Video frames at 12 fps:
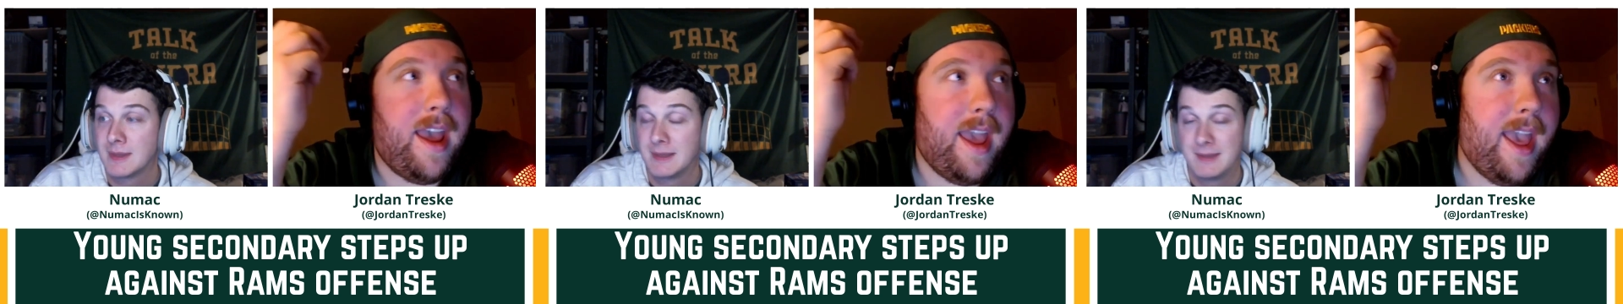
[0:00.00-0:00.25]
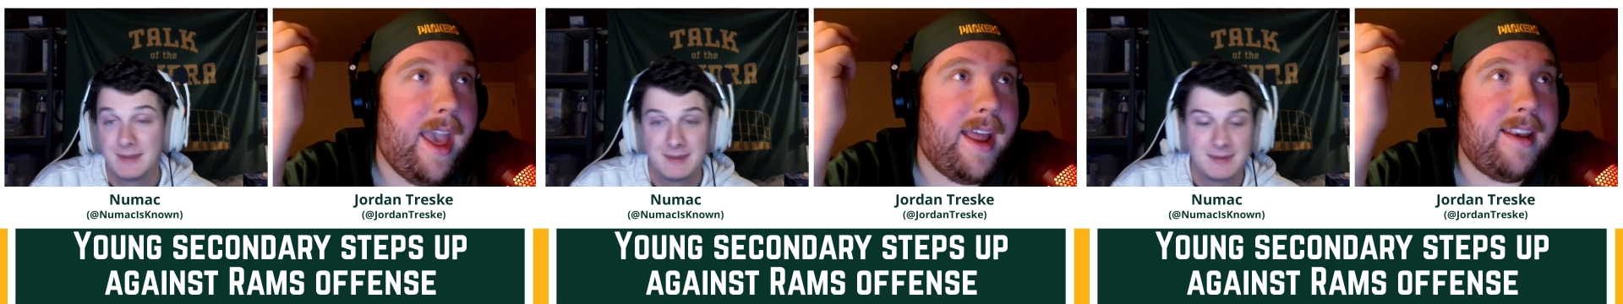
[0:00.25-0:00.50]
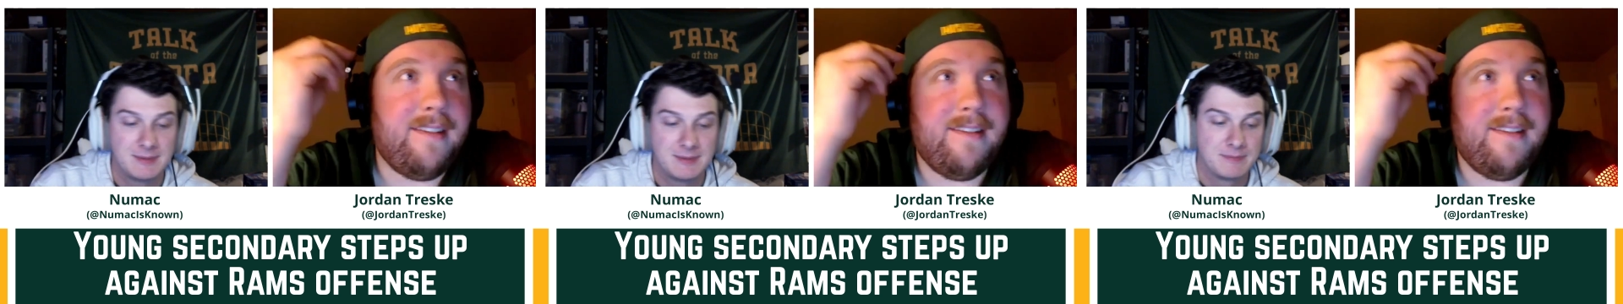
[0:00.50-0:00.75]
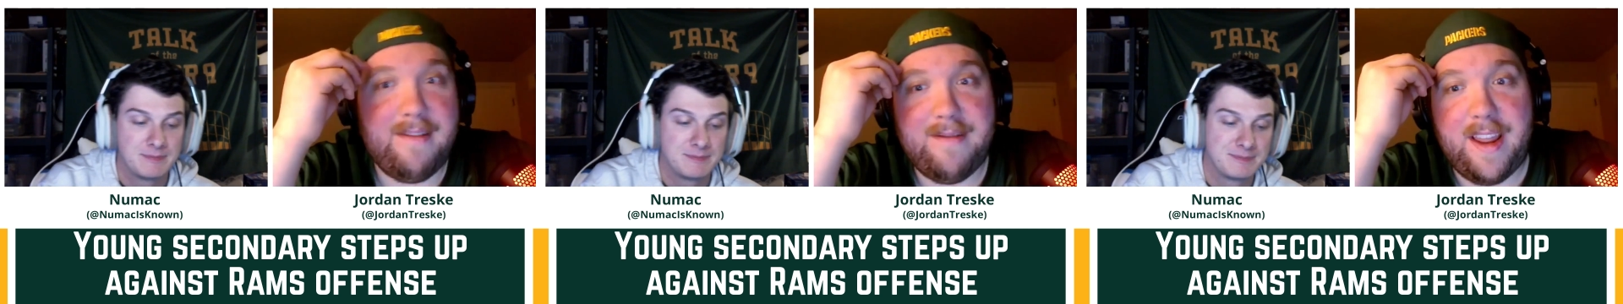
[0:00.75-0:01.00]
Speaker 1: and
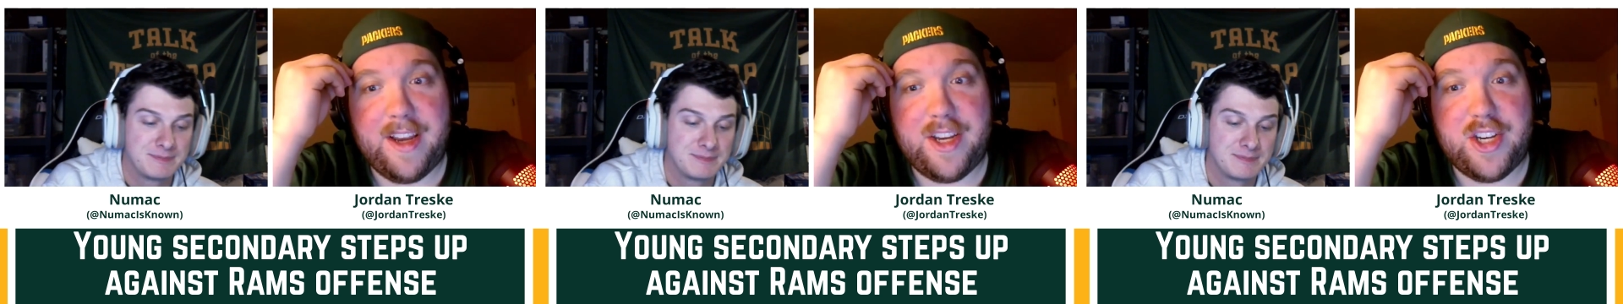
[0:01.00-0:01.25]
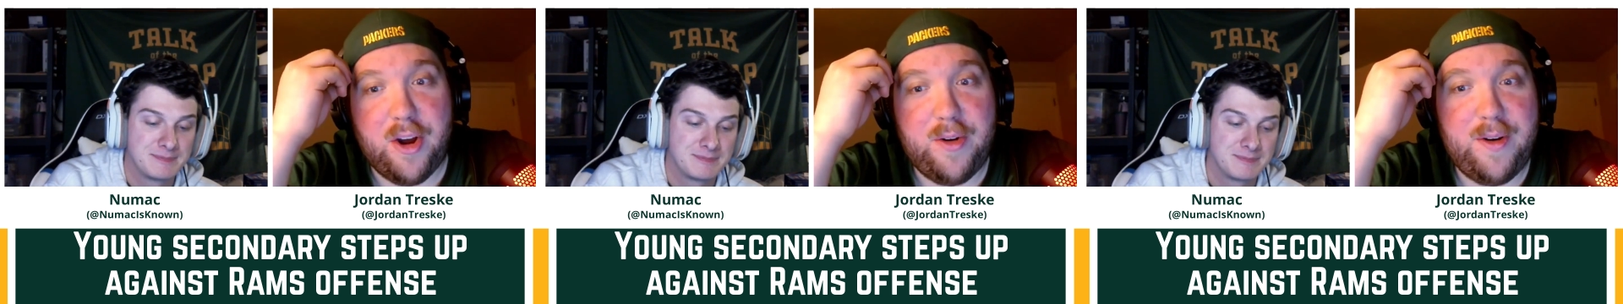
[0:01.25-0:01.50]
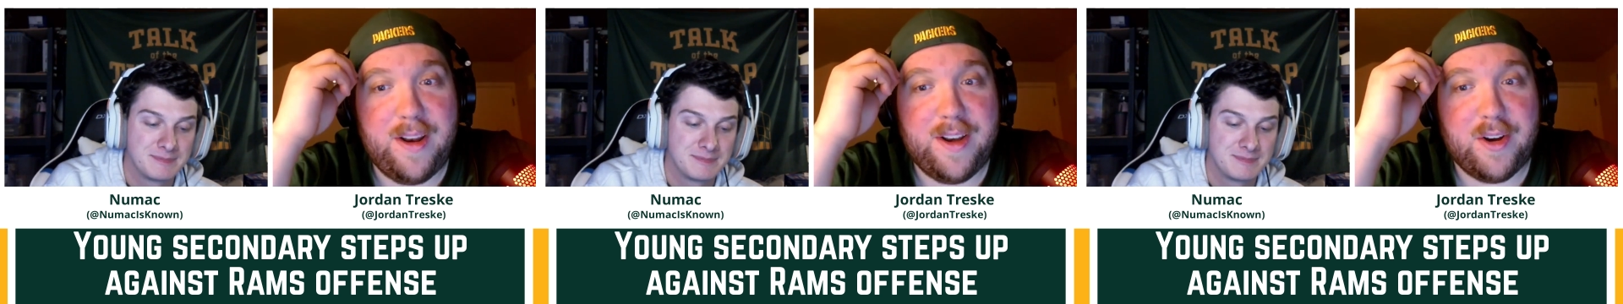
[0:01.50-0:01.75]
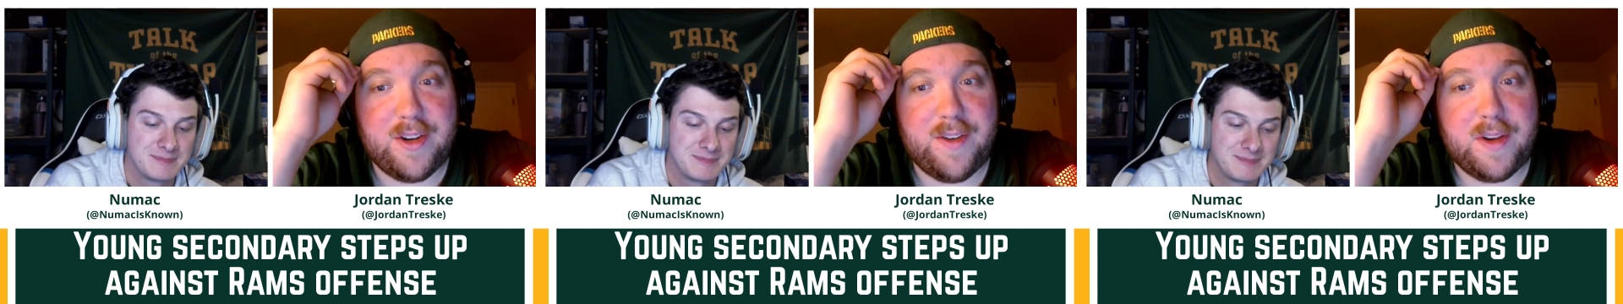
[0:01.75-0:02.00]
it showed in
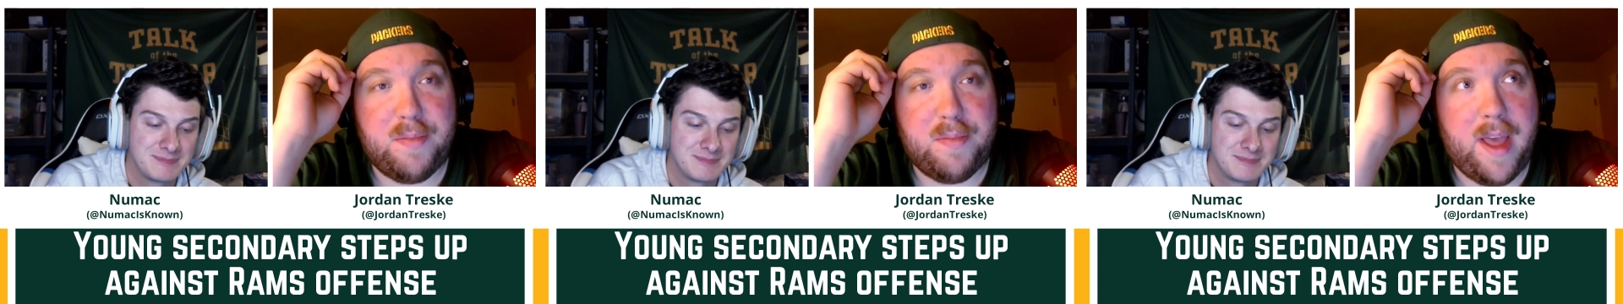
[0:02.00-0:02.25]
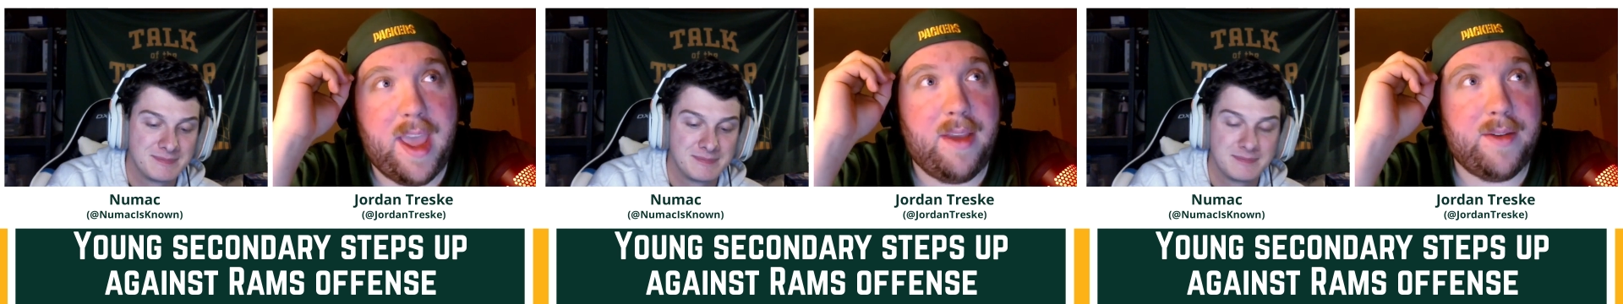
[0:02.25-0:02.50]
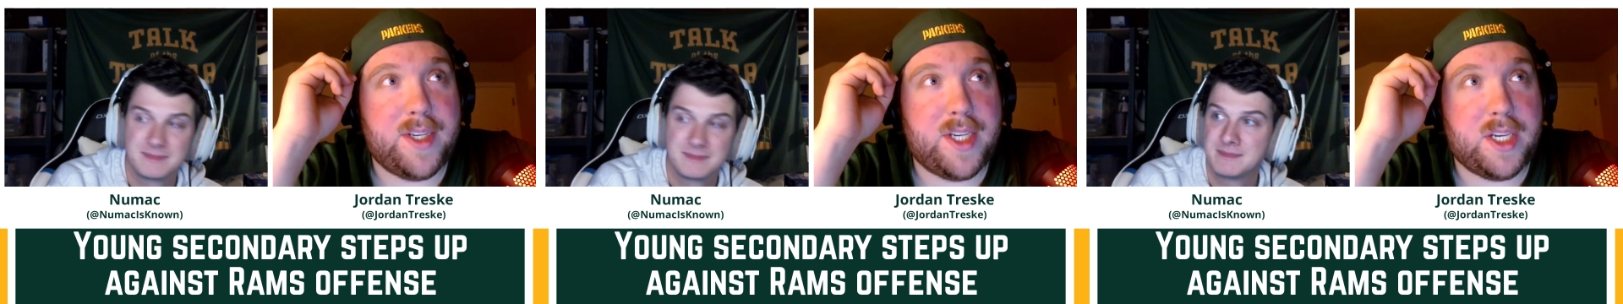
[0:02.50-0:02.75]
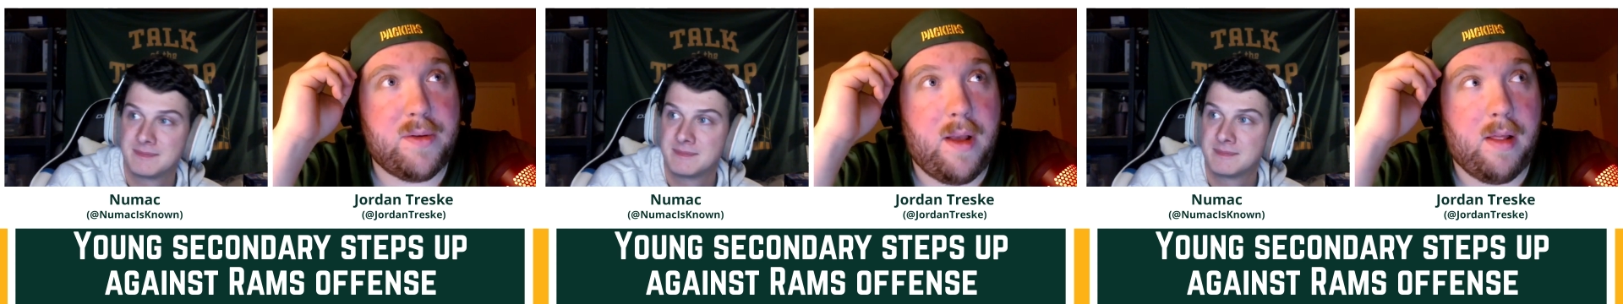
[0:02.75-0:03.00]
terms of his play. He was
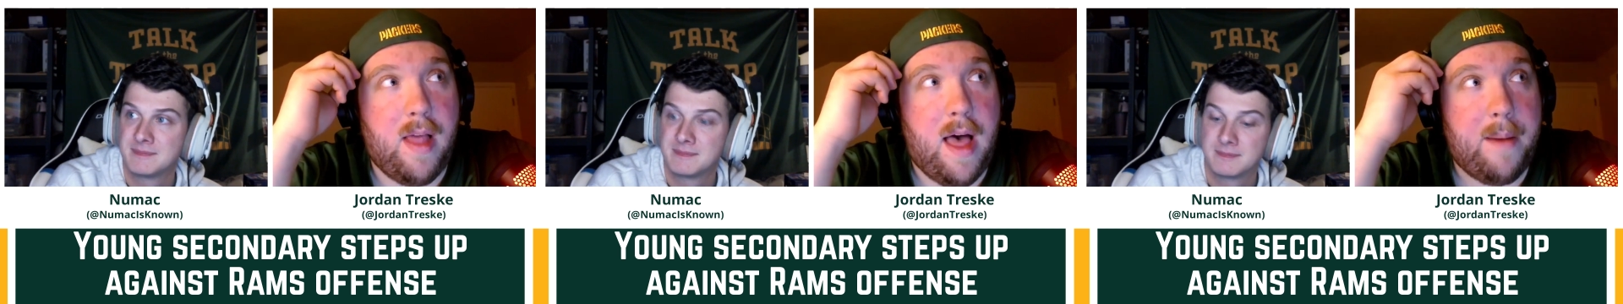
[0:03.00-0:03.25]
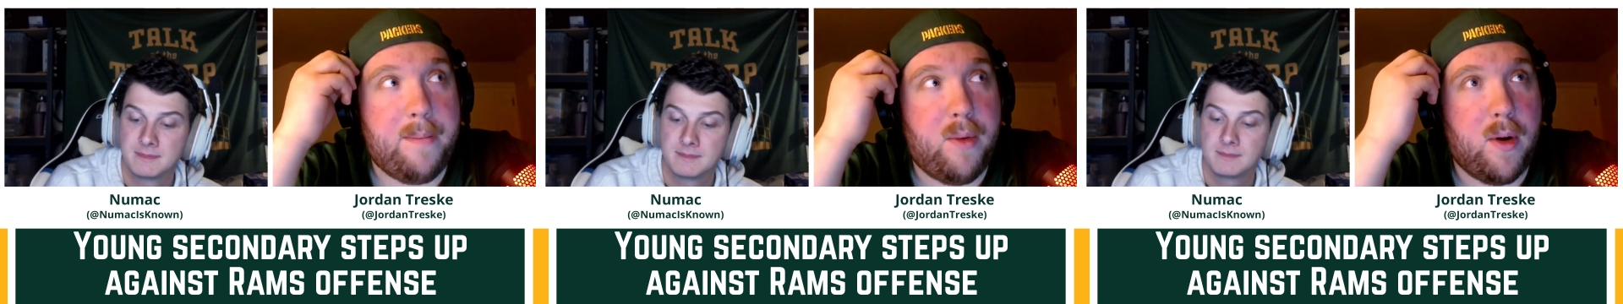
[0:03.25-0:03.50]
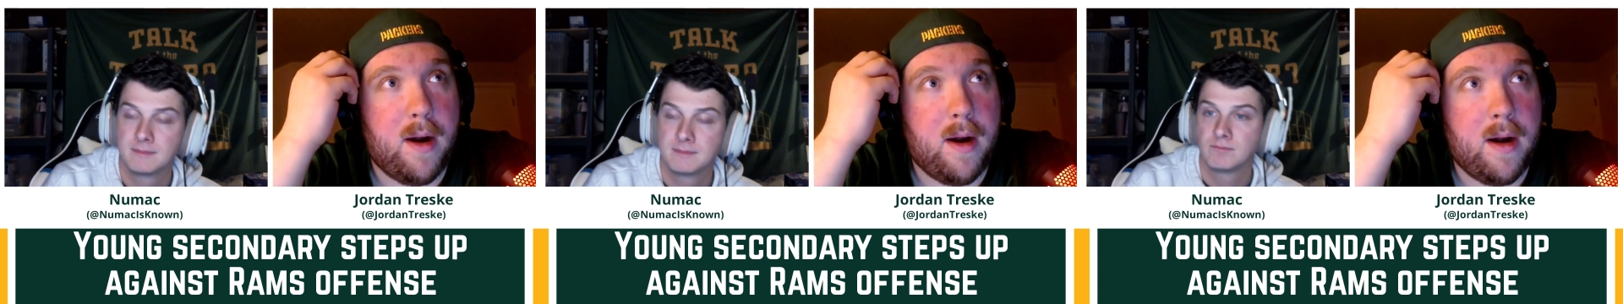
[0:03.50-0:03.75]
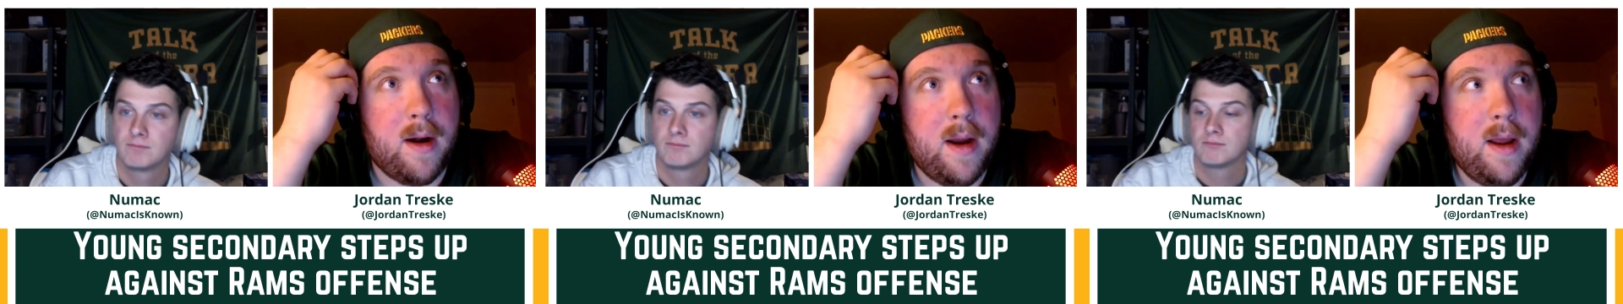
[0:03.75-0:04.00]
just a lot more